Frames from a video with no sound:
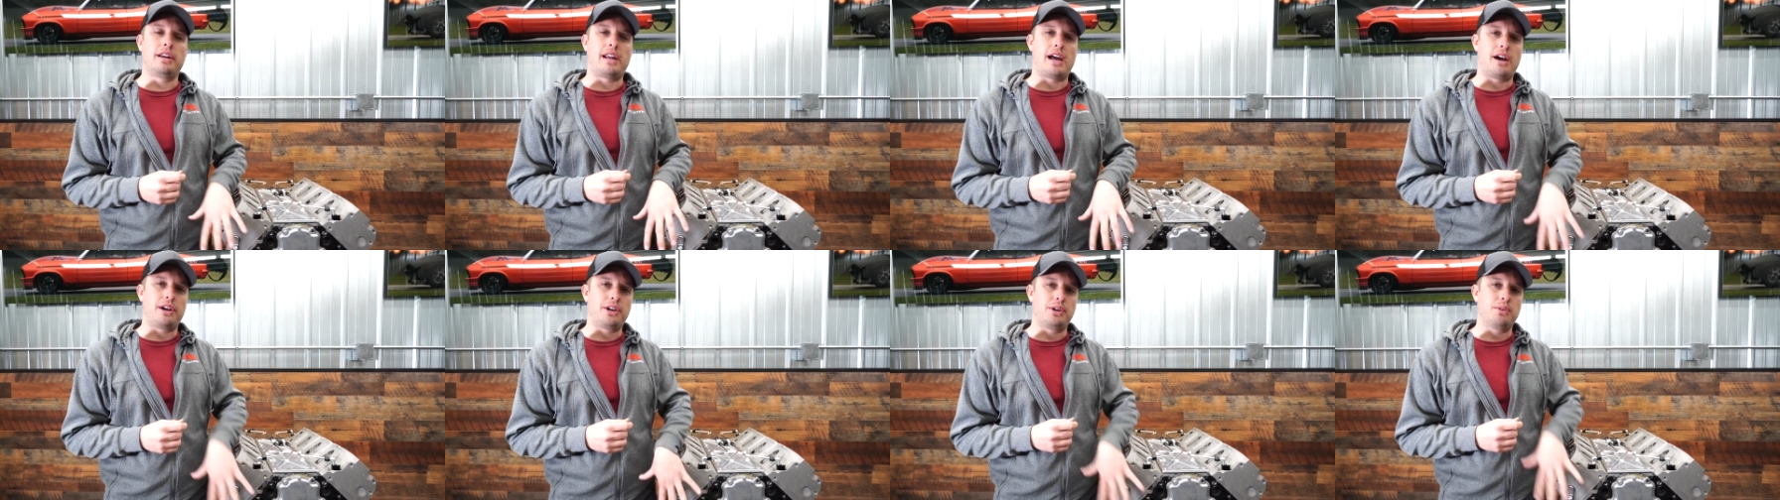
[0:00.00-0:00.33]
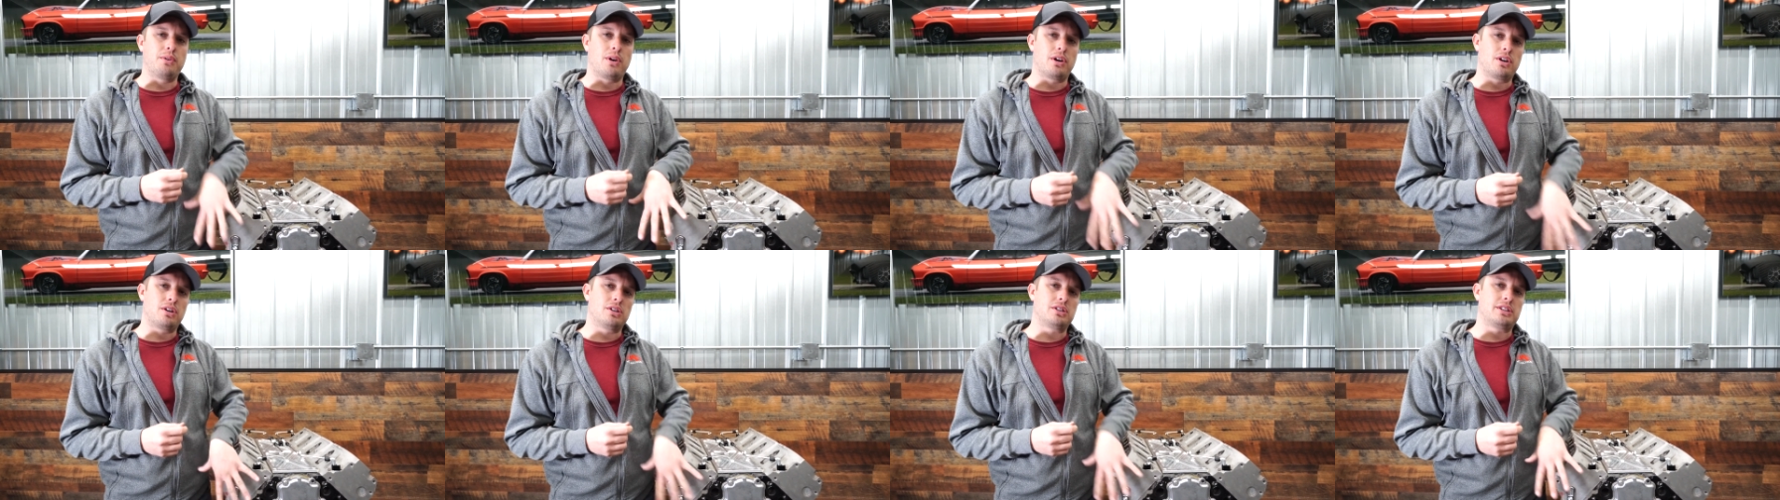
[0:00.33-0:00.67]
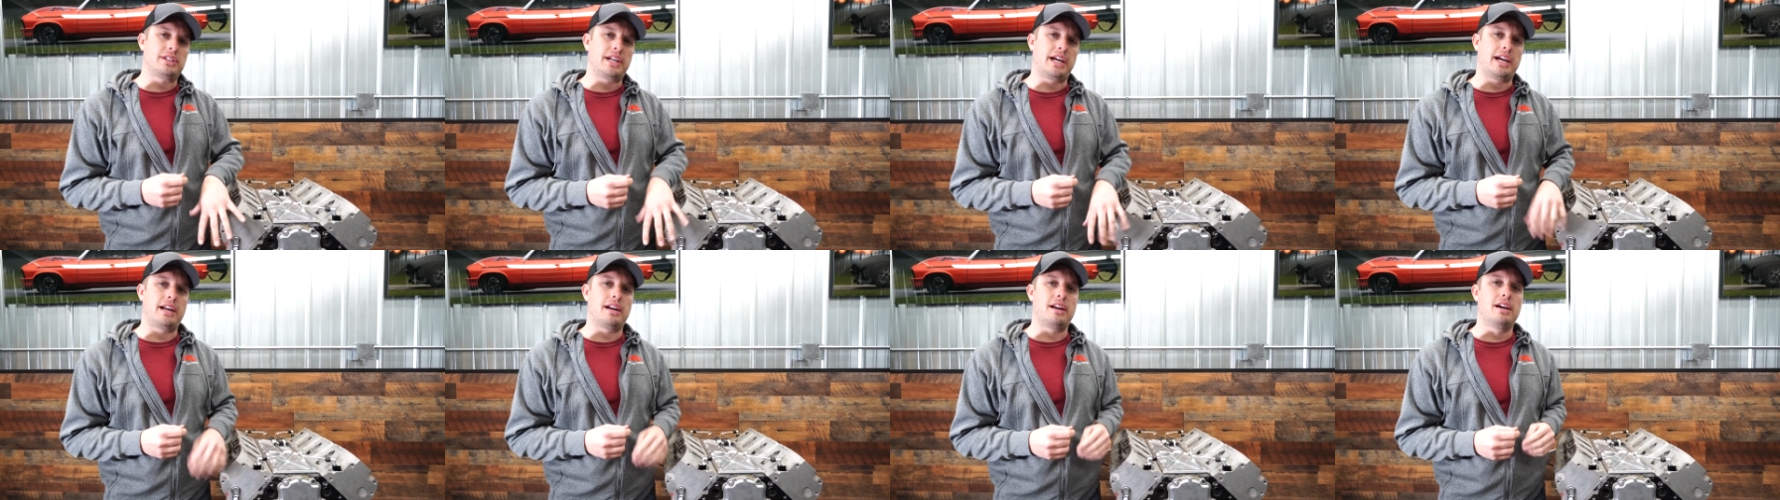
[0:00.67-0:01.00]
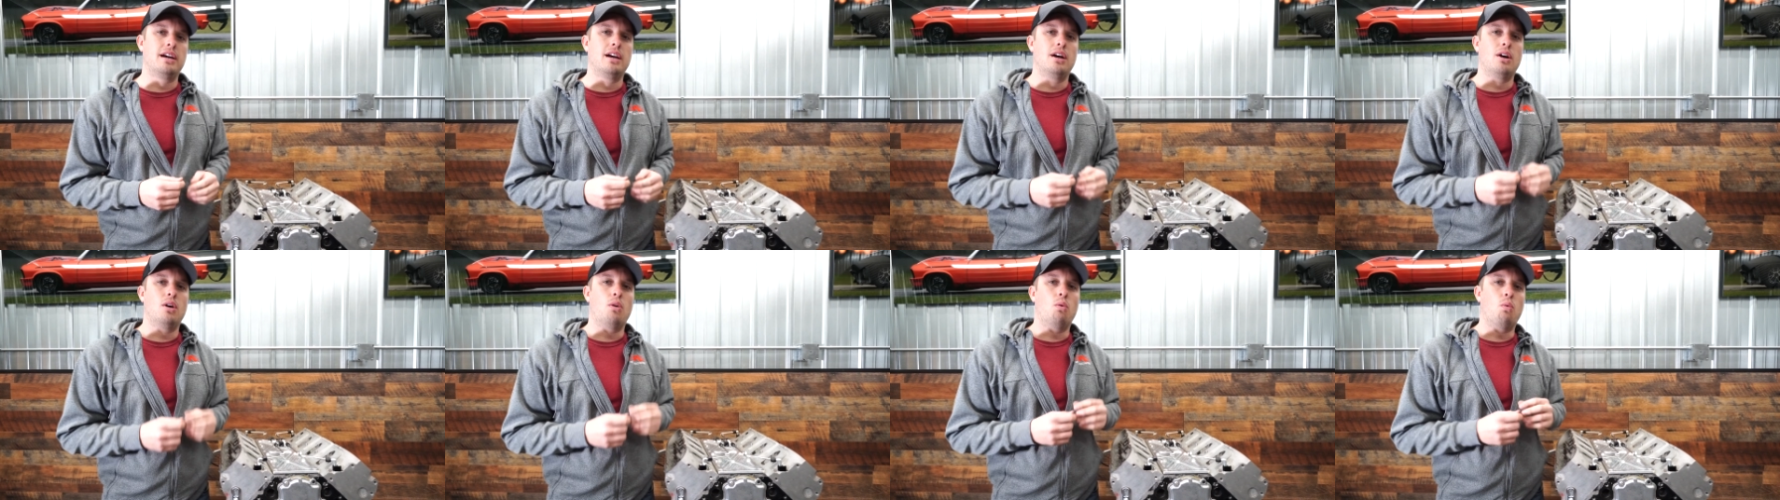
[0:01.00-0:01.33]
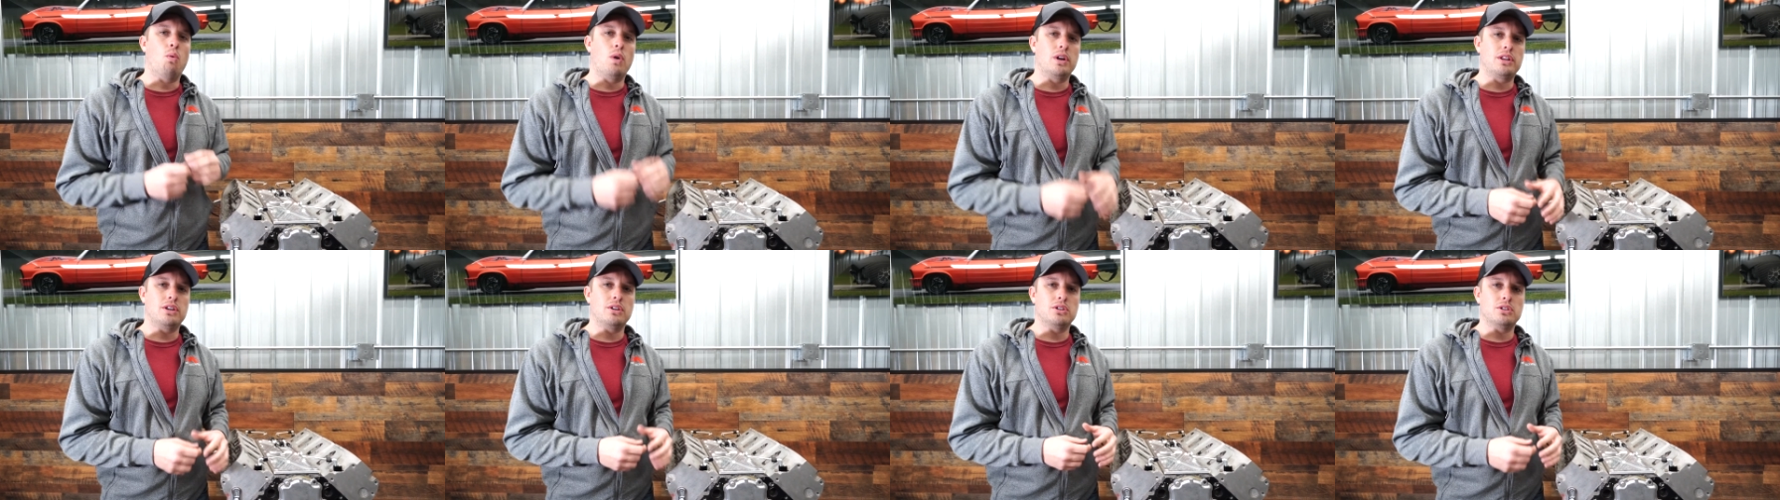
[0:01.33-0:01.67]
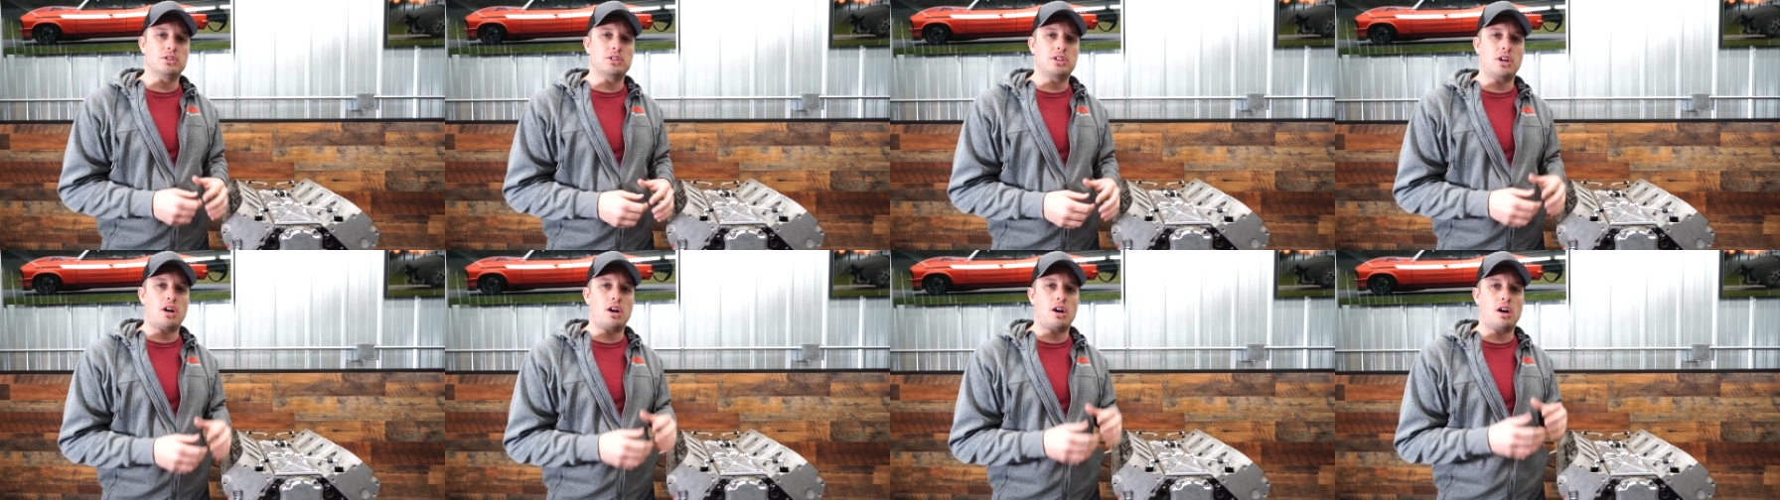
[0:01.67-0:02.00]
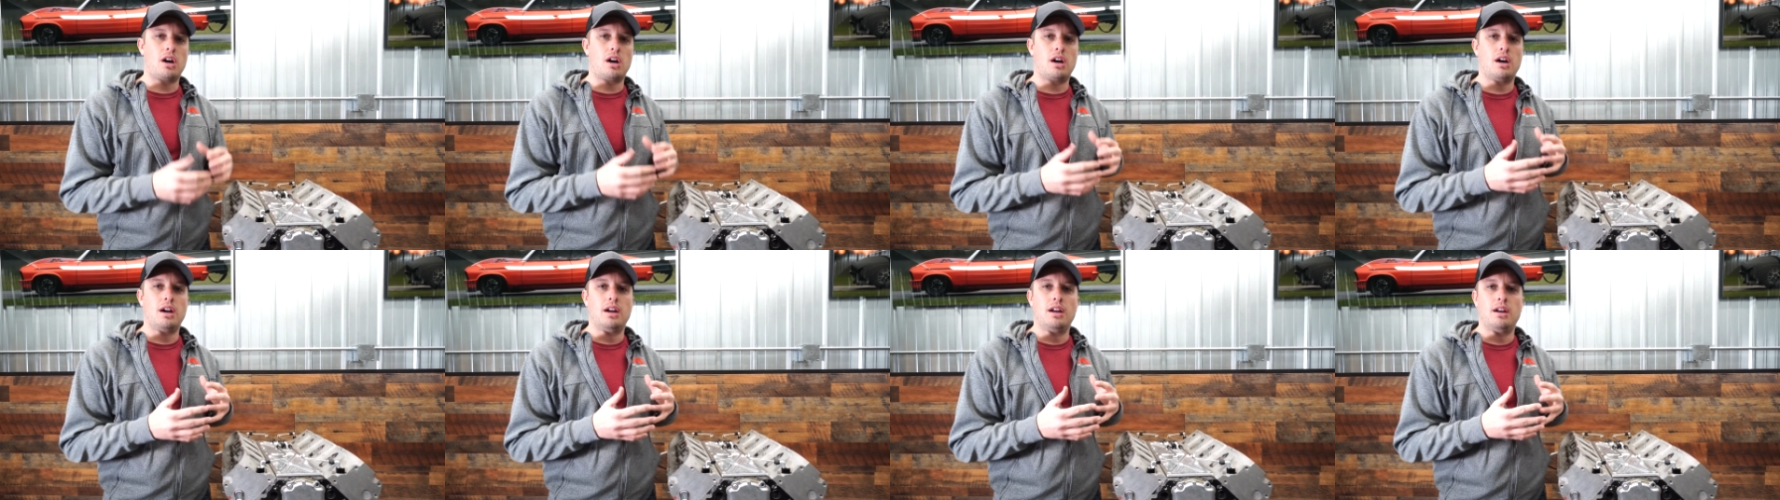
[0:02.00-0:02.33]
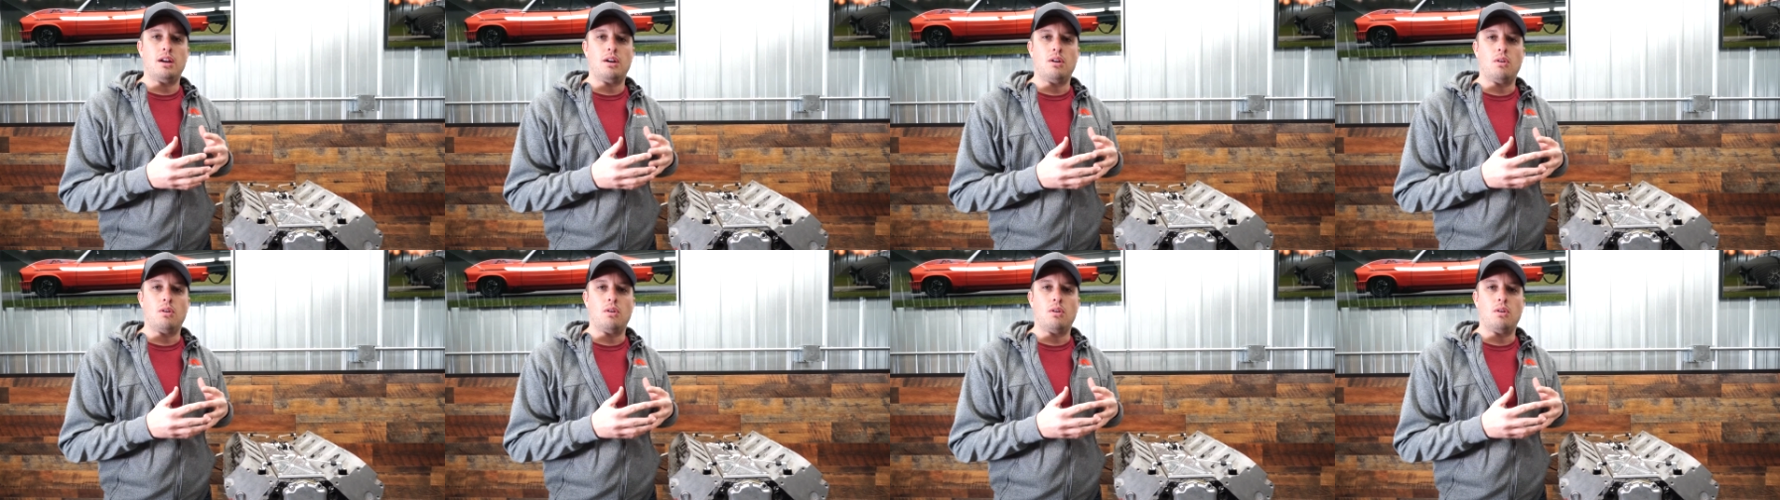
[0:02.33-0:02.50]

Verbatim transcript: now you understand what those are,